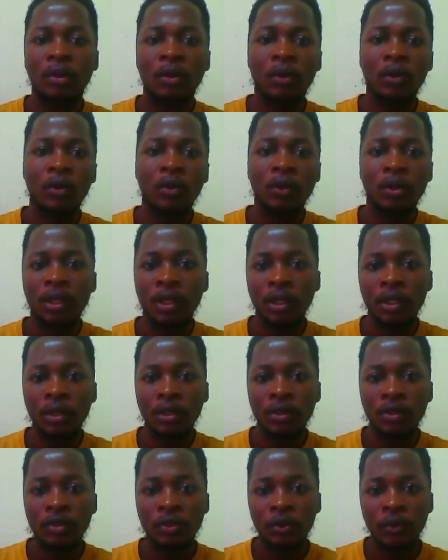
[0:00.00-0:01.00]
Okay,
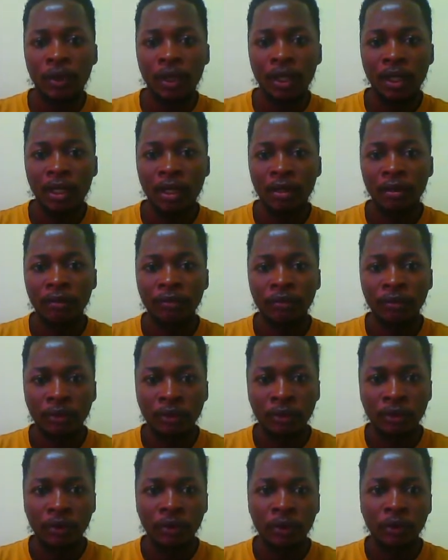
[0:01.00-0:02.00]
so we have
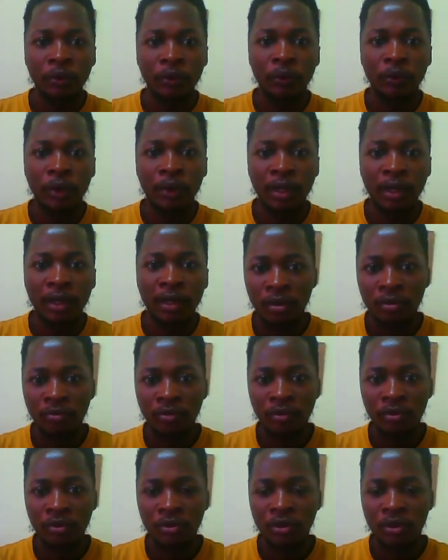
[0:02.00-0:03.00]

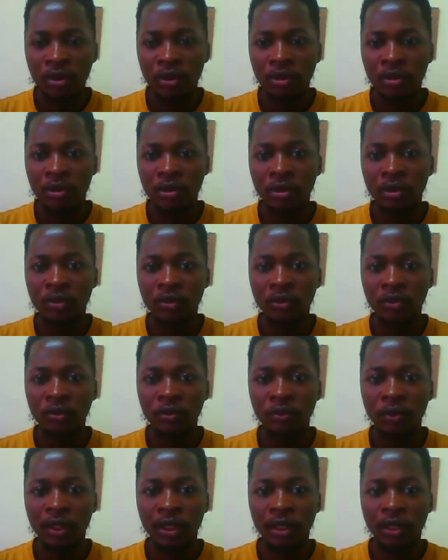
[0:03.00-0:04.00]
futures, so
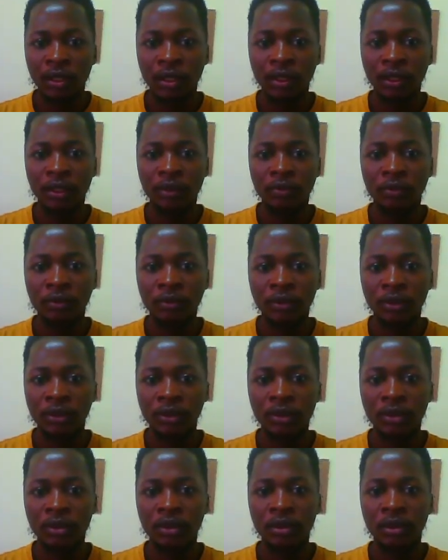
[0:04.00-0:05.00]
we can click on
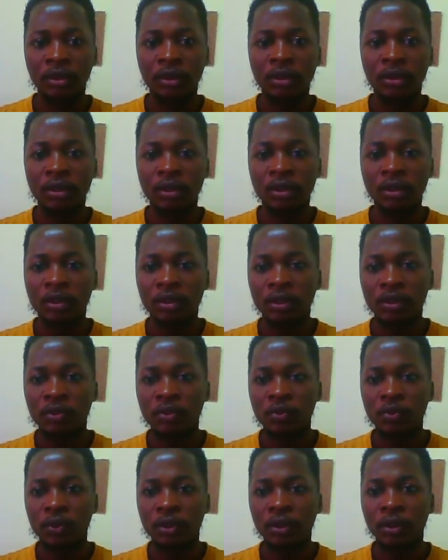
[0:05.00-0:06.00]
this
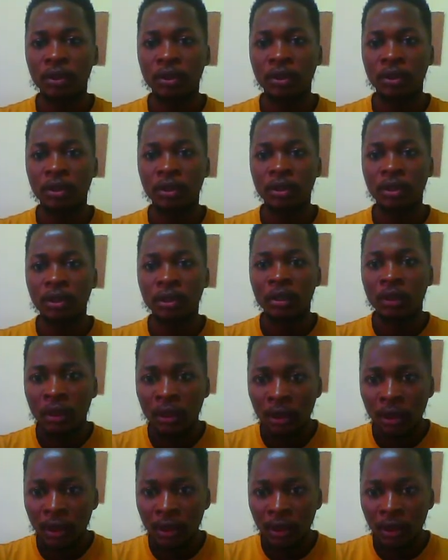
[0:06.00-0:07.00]
one,
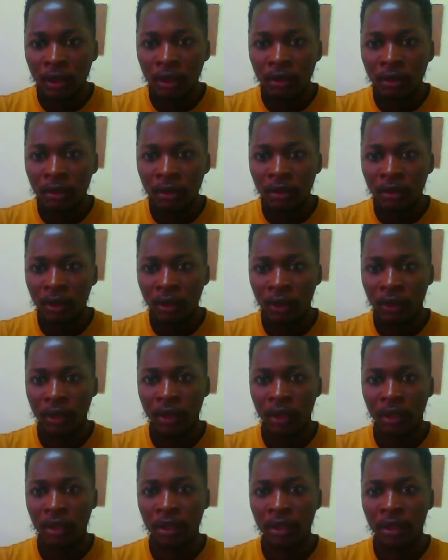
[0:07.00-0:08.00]
and then
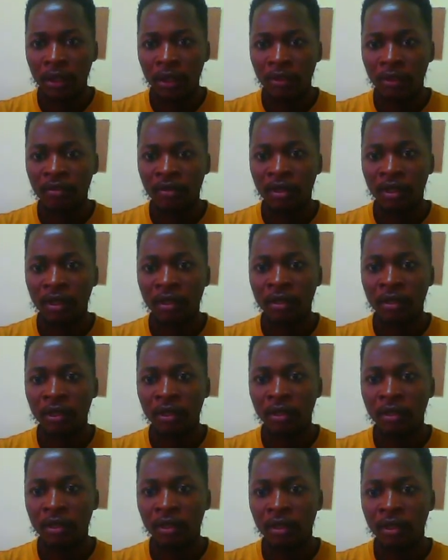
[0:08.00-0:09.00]
okay, leave it at
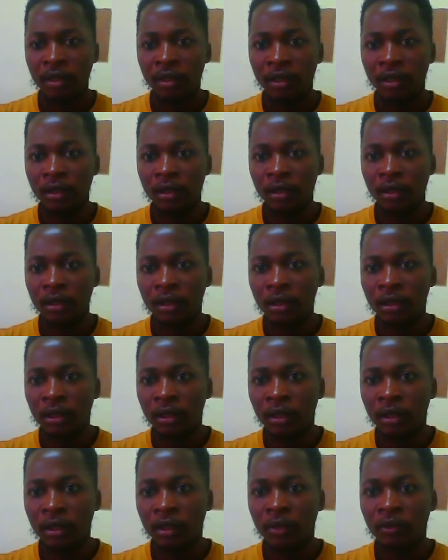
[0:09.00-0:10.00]
18,
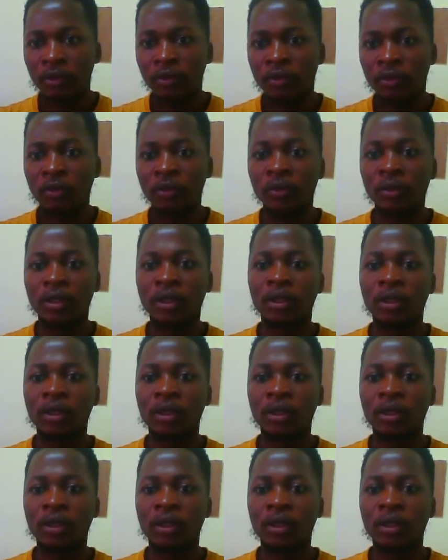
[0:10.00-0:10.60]
click on okay.